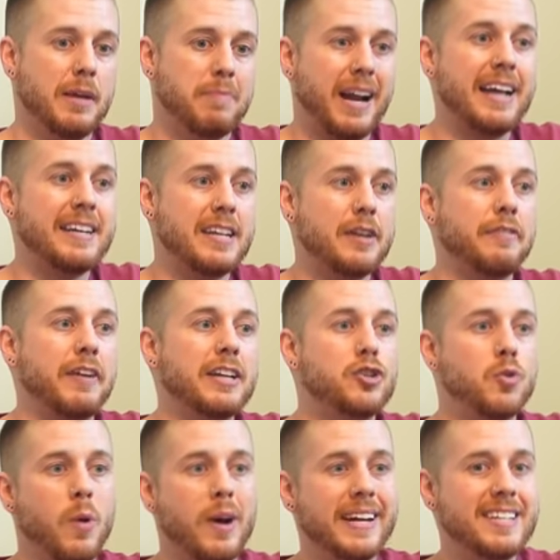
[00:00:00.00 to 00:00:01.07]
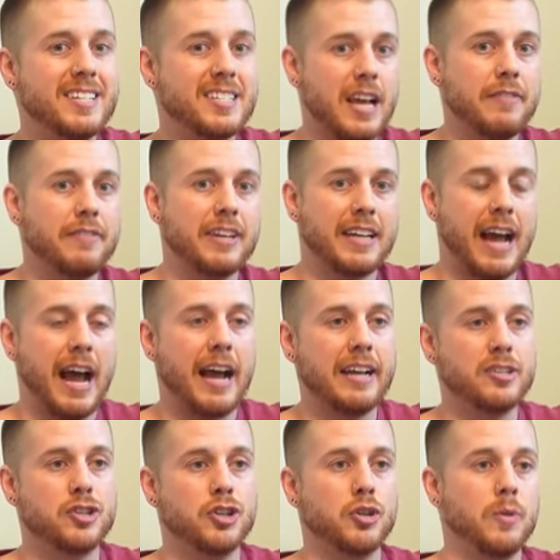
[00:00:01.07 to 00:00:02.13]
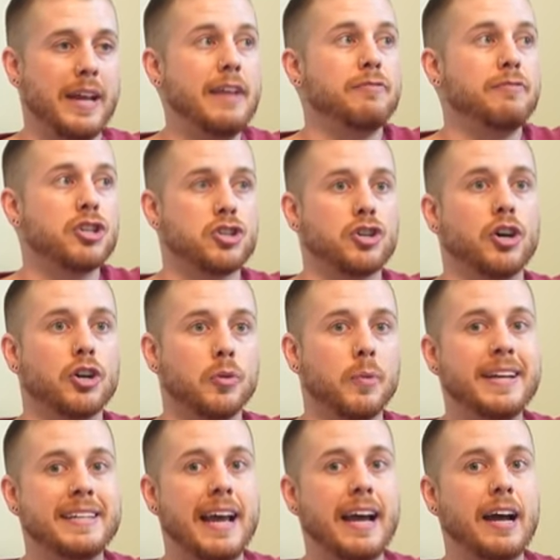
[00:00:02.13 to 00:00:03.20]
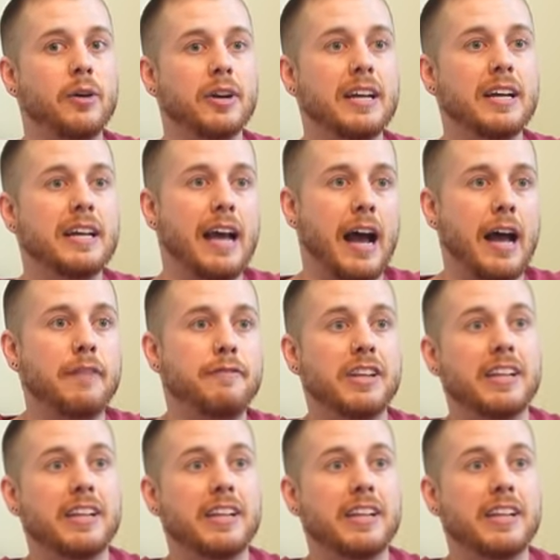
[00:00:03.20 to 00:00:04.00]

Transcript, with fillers: but I identified 27 guys who, if the starter went down, I feel